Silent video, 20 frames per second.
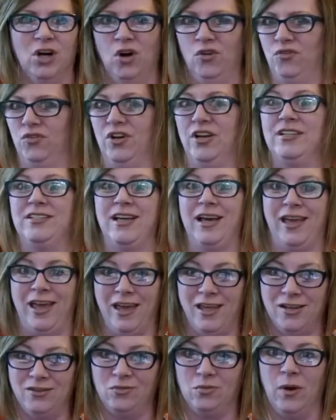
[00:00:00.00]
over a
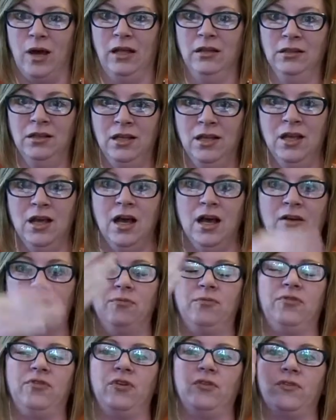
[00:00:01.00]
decade as well.
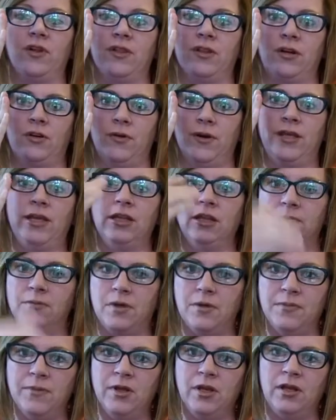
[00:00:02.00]
I've served on the curriculum
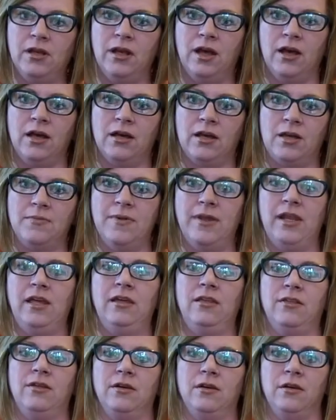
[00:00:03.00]

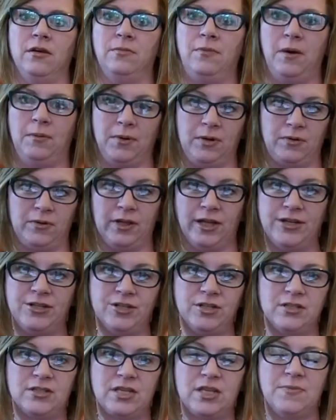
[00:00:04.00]
committee, the public
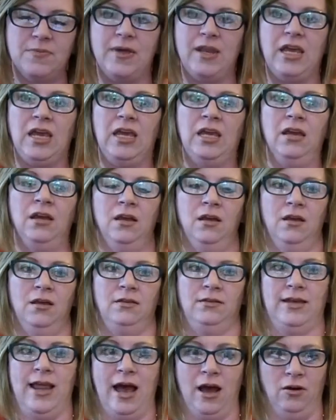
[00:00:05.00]
relations committee.
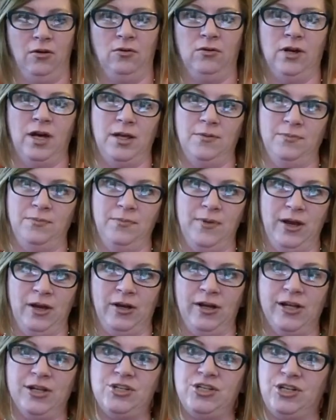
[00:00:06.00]
Now I'm
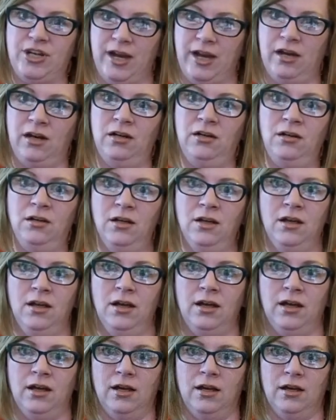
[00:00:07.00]
area chair.
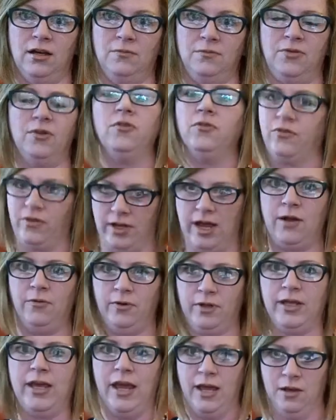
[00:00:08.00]
So see, I
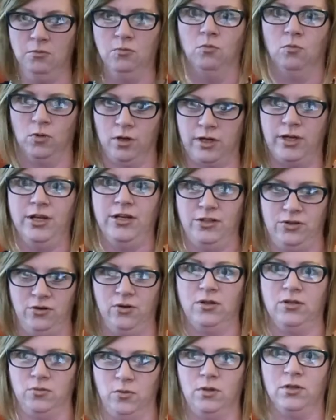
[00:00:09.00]
really am working
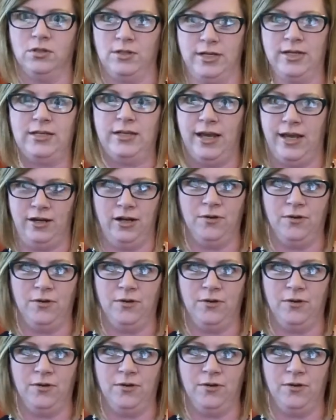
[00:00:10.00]
towards world dictator.